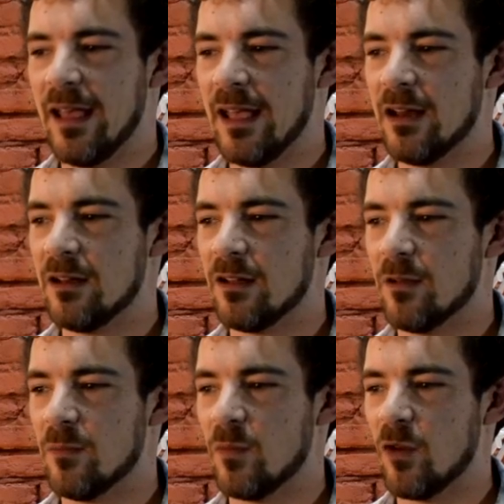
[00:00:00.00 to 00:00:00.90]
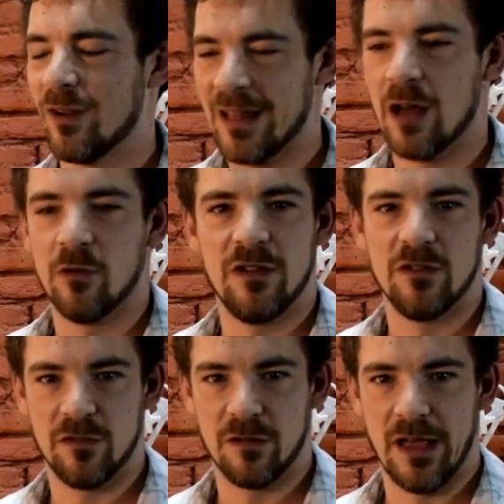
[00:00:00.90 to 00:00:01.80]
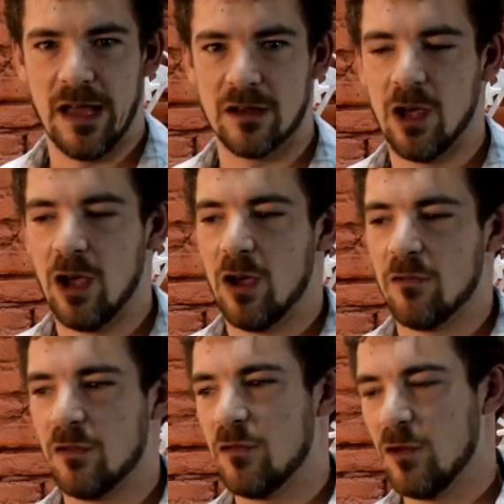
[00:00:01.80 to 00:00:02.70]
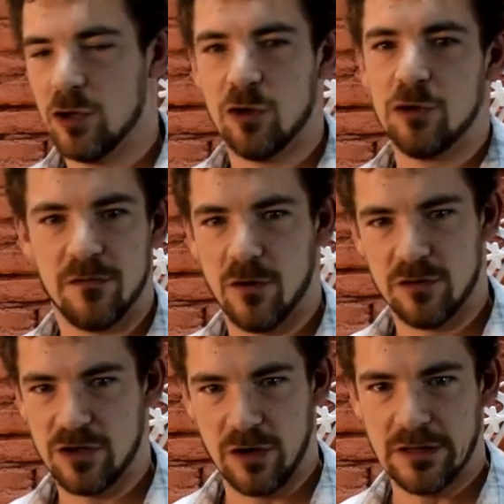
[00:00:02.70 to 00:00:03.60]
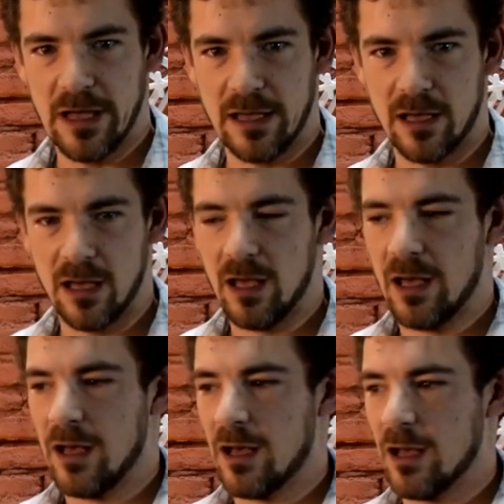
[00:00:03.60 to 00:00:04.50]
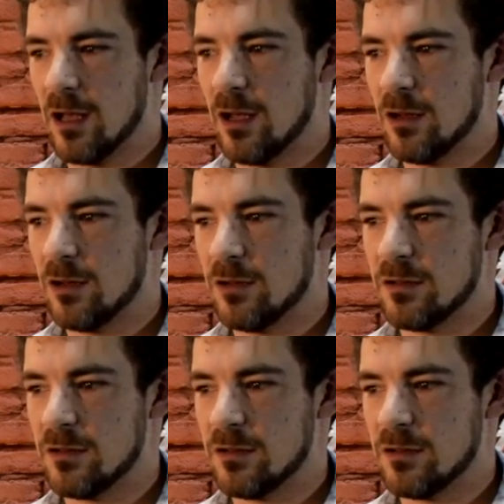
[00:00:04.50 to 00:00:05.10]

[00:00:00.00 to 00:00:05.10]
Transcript: and um, there are a lot of reasons for that first of all no two phones are alike uh,